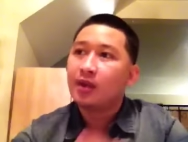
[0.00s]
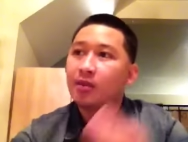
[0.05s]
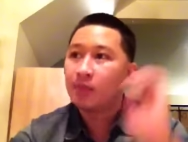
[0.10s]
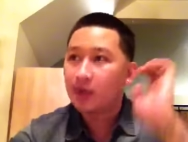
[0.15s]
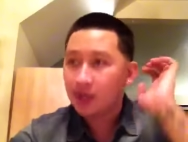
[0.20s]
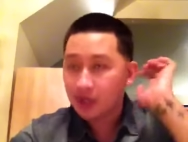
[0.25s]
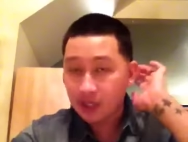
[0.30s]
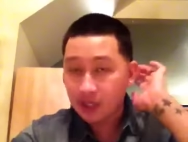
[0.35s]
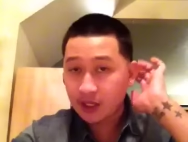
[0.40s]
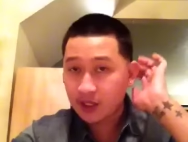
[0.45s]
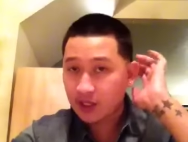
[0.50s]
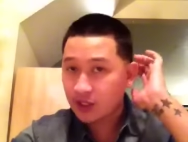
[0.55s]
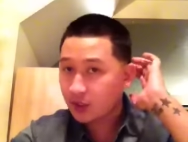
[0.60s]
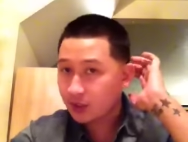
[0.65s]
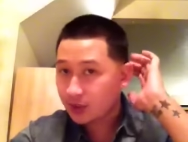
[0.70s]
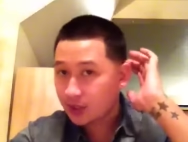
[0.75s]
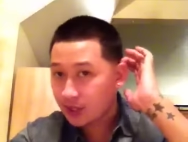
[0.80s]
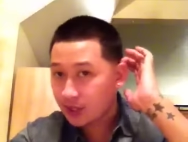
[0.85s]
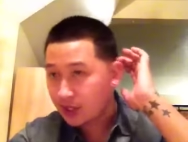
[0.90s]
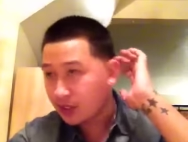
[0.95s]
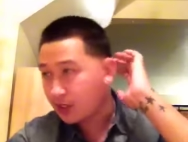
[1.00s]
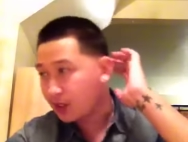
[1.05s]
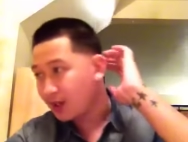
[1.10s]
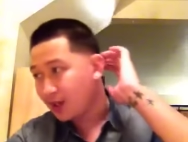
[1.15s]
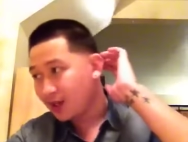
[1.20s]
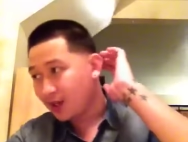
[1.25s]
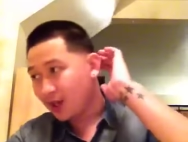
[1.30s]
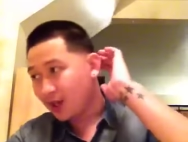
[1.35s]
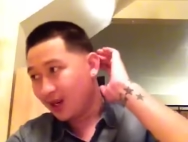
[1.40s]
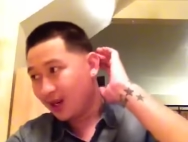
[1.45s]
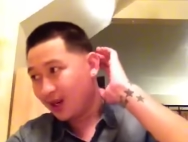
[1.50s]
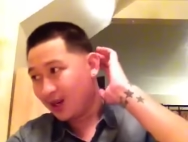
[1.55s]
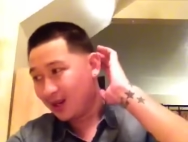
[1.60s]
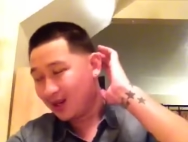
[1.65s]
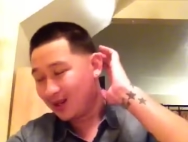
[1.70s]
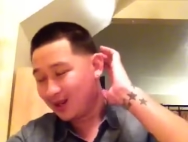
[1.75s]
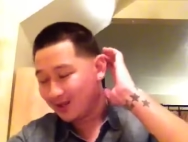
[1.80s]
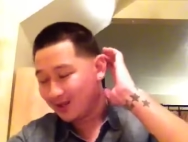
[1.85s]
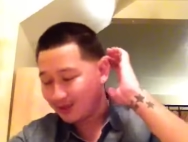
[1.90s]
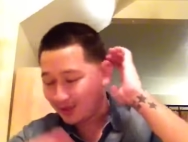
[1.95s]
But until then,
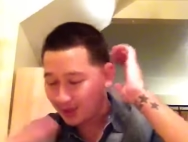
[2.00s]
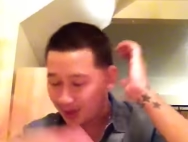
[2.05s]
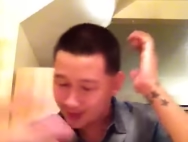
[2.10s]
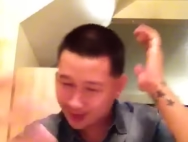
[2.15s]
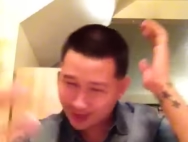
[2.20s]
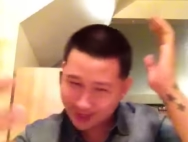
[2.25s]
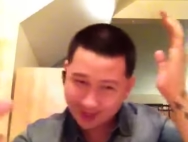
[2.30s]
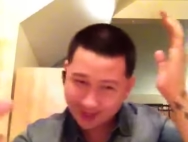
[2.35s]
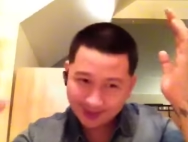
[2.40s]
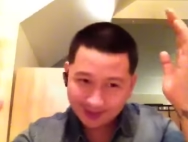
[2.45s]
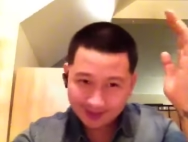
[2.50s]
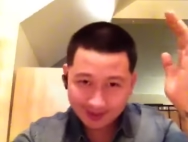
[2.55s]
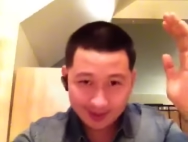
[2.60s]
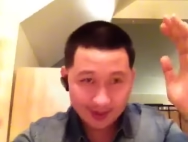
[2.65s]
all right.